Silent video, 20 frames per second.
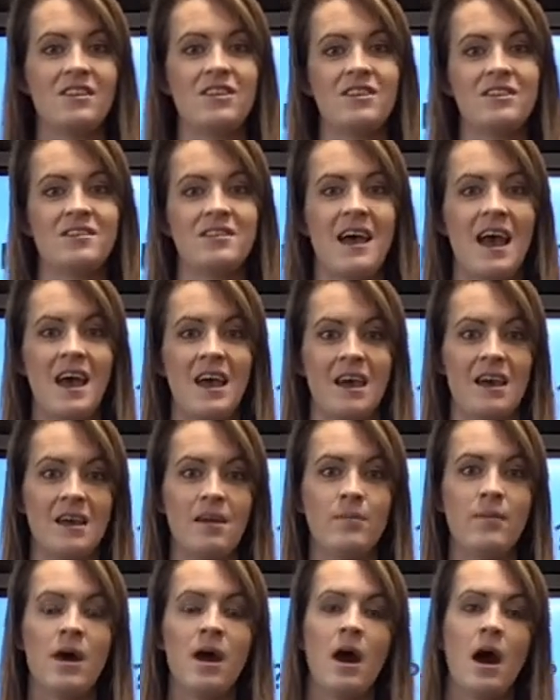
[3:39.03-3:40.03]
the
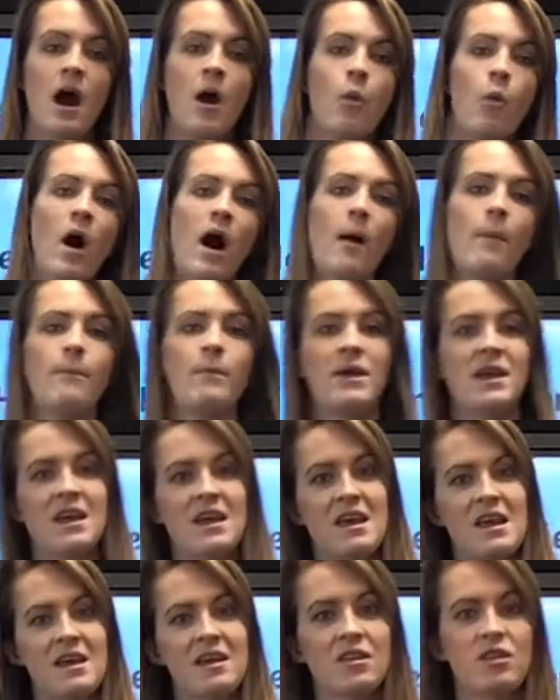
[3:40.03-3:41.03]
same while
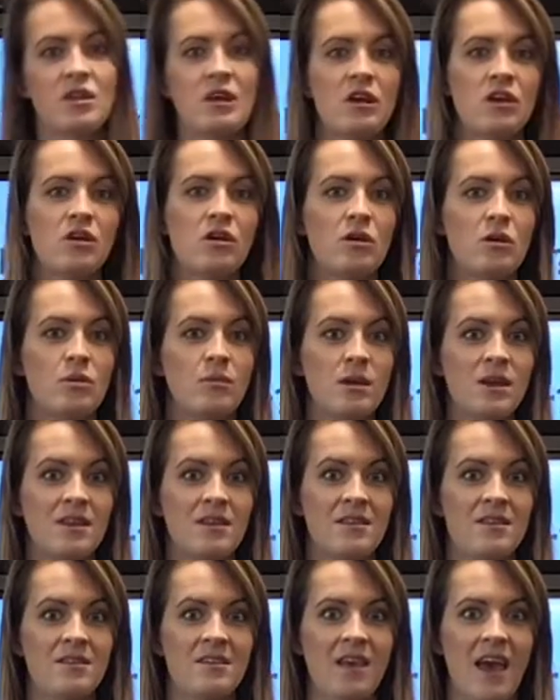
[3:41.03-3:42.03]
being the human
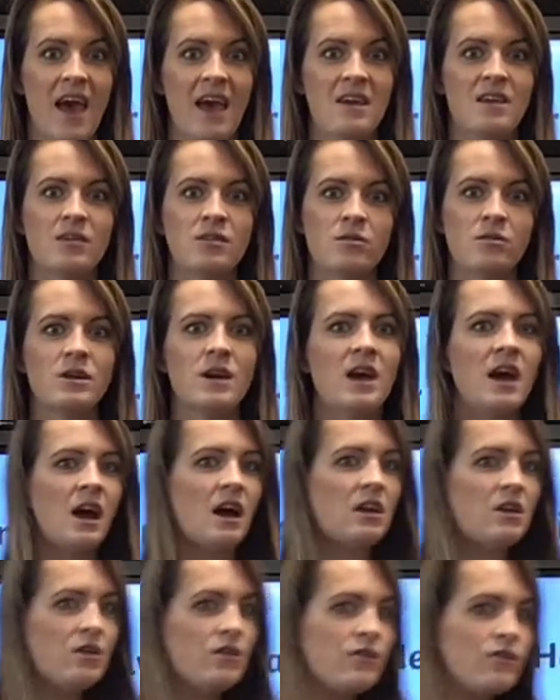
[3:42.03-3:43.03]
scale.
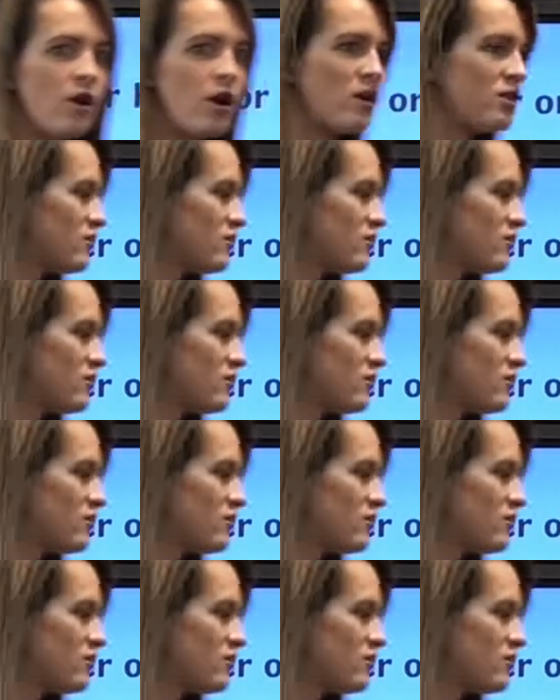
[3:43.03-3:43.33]
And you've got